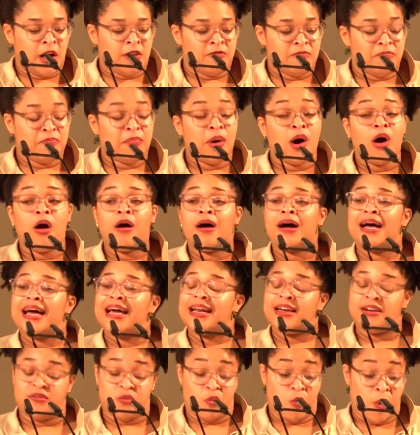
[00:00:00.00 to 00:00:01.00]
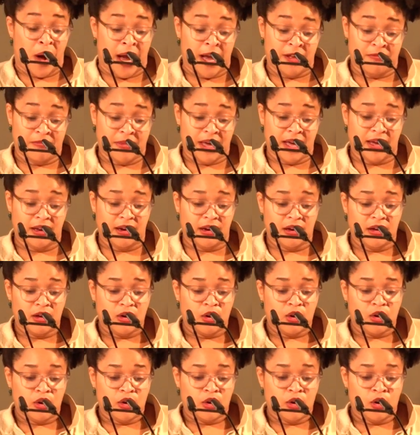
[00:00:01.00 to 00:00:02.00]
of bald-headed white men
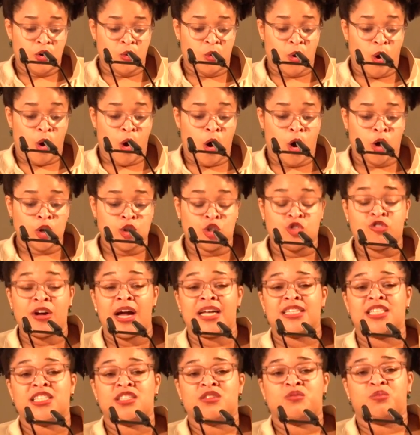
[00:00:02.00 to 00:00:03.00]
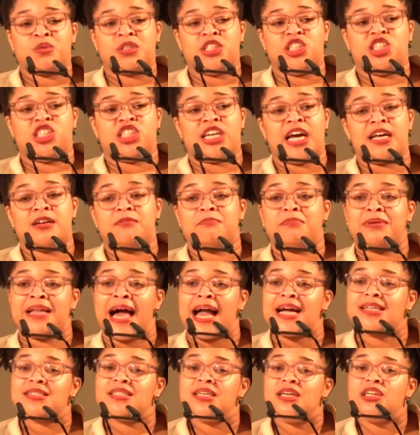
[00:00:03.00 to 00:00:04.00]
who were all dressed with jet
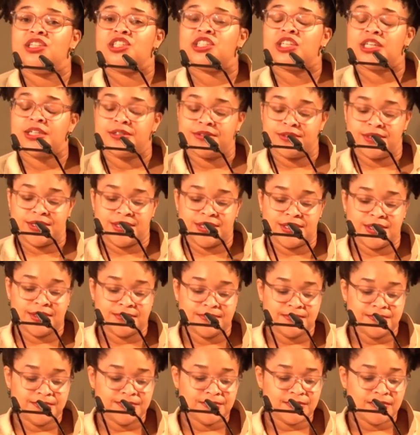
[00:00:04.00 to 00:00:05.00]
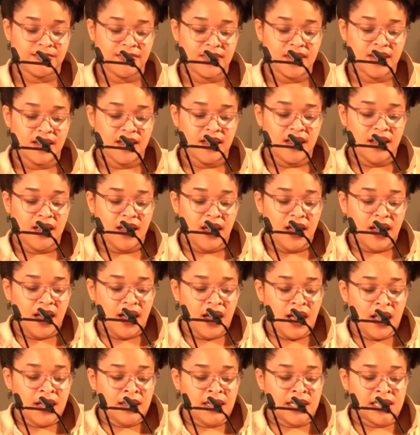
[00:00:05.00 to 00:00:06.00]
black t-shirts.
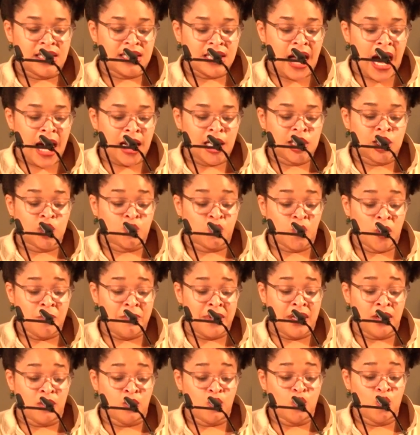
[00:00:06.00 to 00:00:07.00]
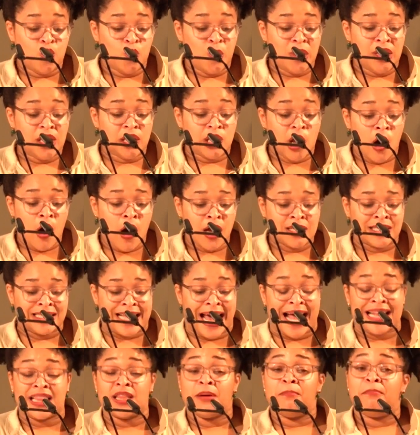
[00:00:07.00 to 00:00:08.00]
The Scottish women who we lost
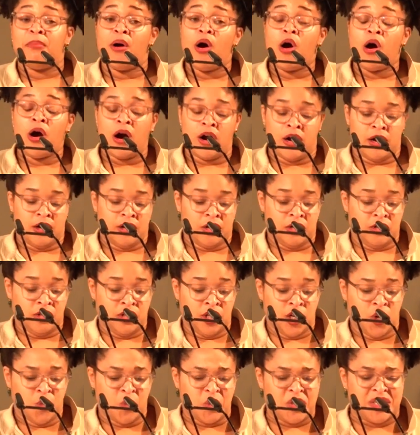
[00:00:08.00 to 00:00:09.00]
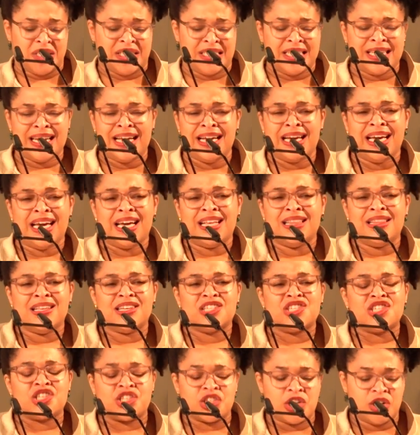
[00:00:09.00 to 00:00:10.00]
at the bar earlier were sitting in
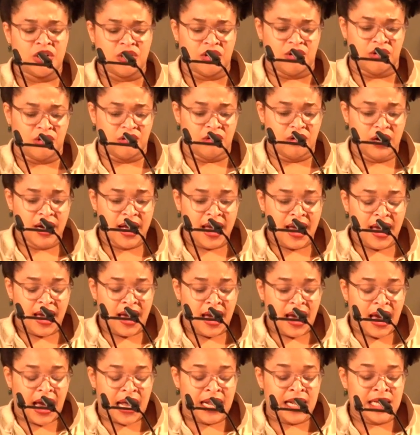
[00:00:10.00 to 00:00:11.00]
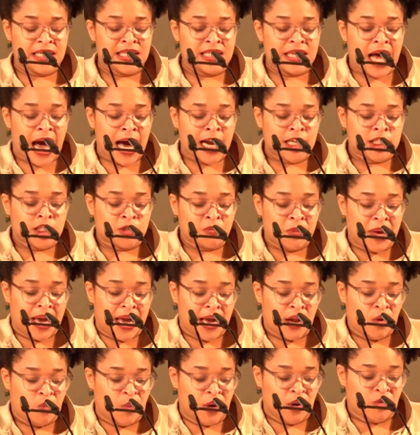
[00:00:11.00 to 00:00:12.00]
this circle, and the Scottish
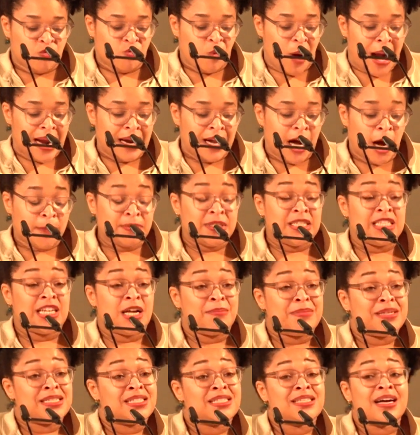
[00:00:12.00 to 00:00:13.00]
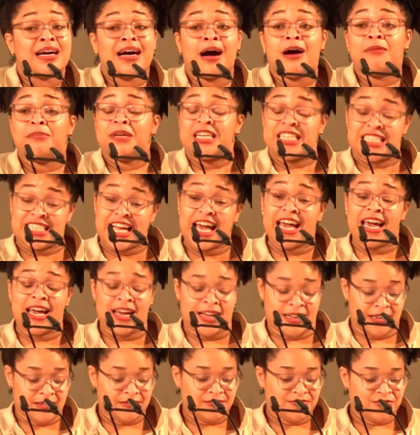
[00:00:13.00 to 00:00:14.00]
man went right up to them and stuck up his
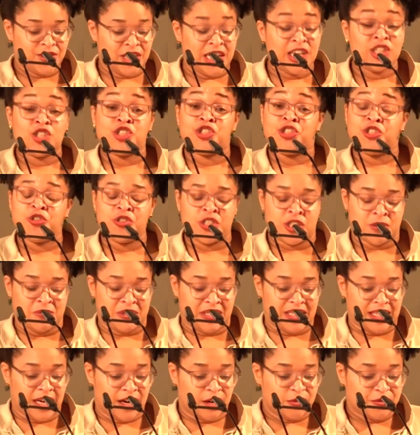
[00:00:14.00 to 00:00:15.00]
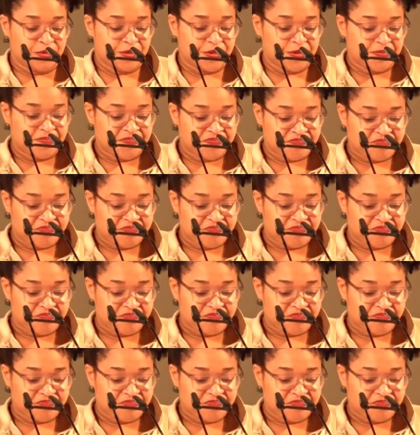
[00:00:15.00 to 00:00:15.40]
hand to introduce himself.